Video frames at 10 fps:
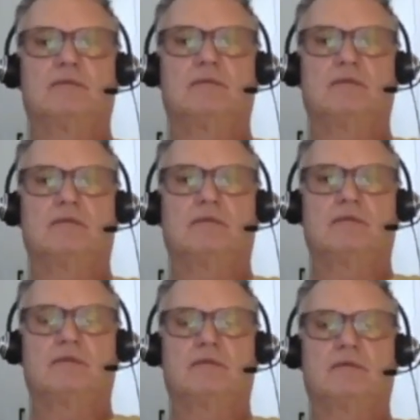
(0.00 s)
or a
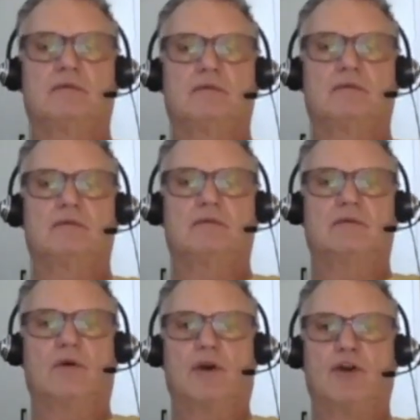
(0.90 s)
good testimony.
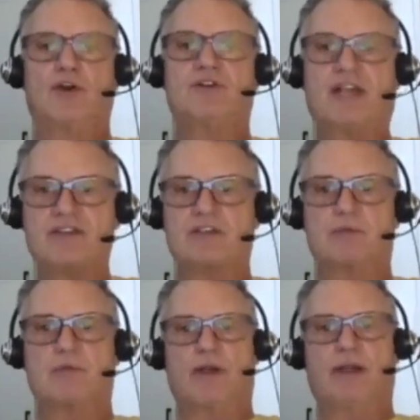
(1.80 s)

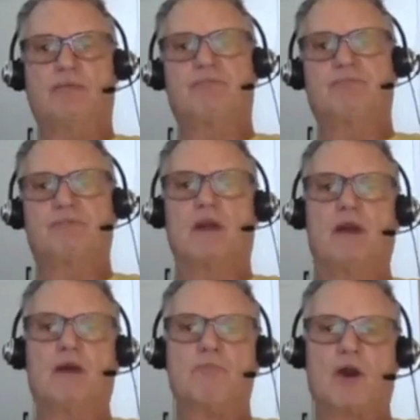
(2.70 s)
Martyria is the
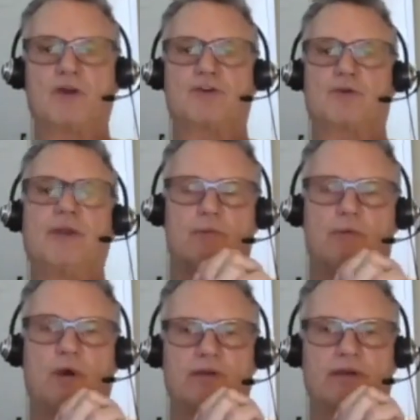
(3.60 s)
Greek word for report
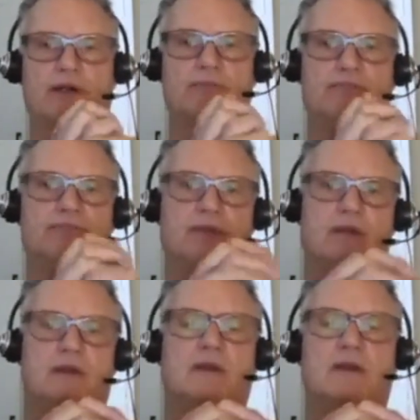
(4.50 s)
there.
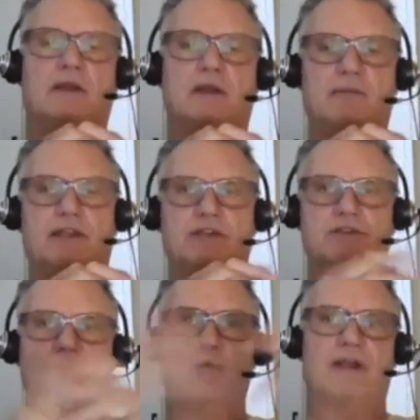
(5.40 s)
It means
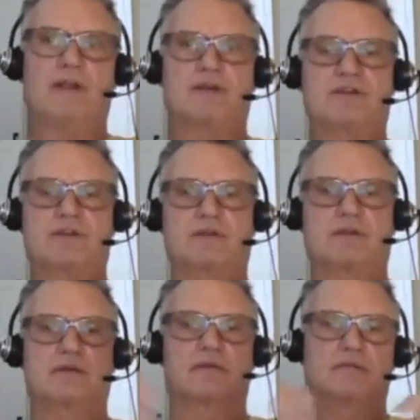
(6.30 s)
witness,
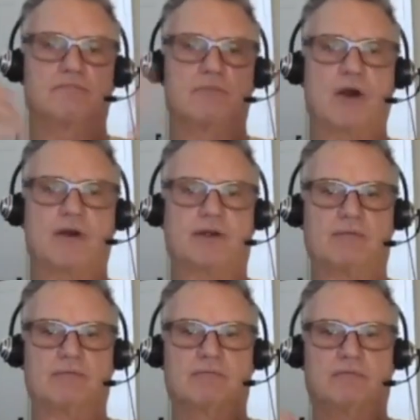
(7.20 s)
martyrdom,
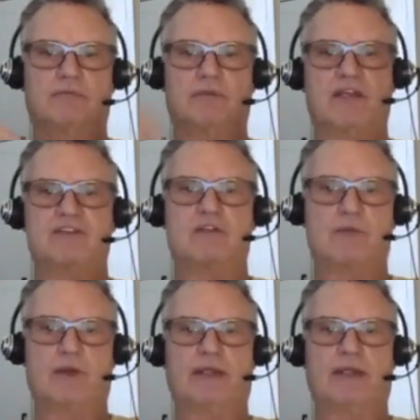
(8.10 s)
testimony